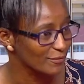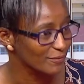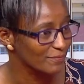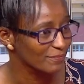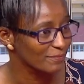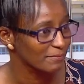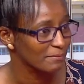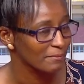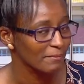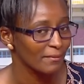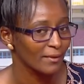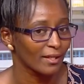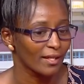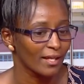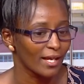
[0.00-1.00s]
Mm.
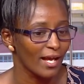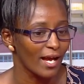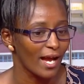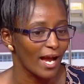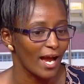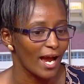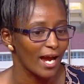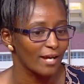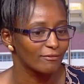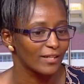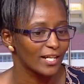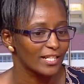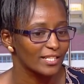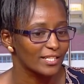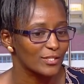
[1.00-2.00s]
I've
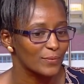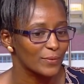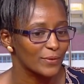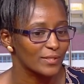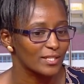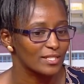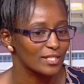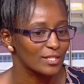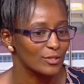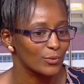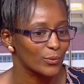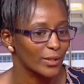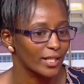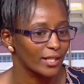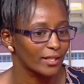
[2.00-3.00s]
had experiences
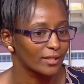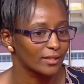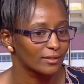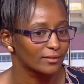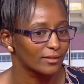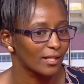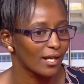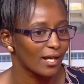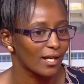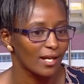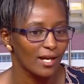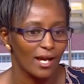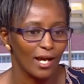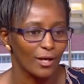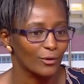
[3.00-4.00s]
where
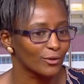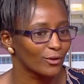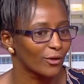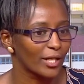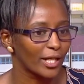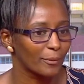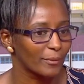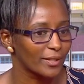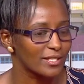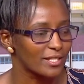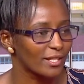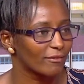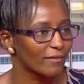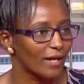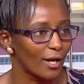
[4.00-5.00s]
I could not get
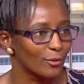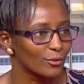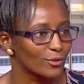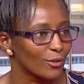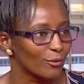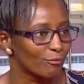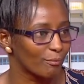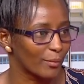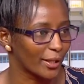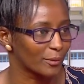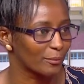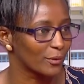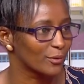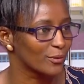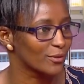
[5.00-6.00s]
myself out of
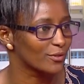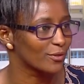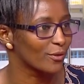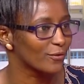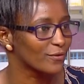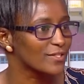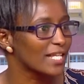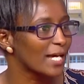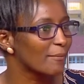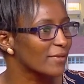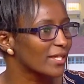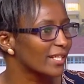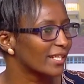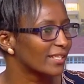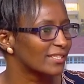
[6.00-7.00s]
bed because of
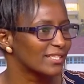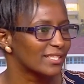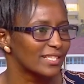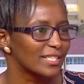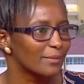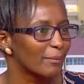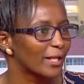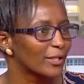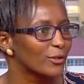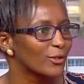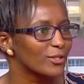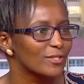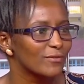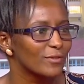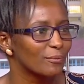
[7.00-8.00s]
something I did. It might
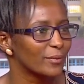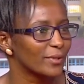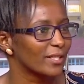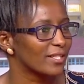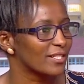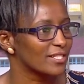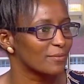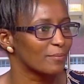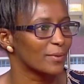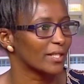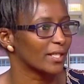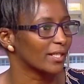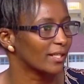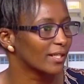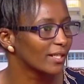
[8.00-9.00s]
not even be as
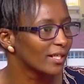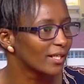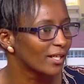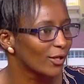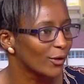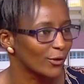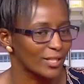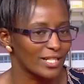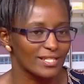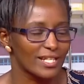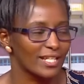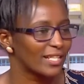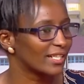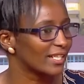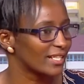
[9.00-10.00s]
big or as
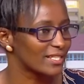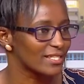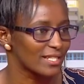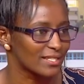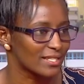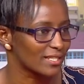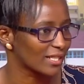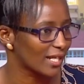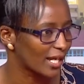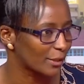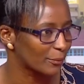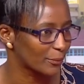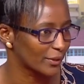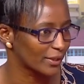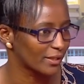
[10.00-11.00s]
heinous as it
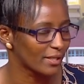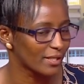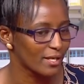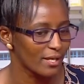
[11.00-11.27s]
can be.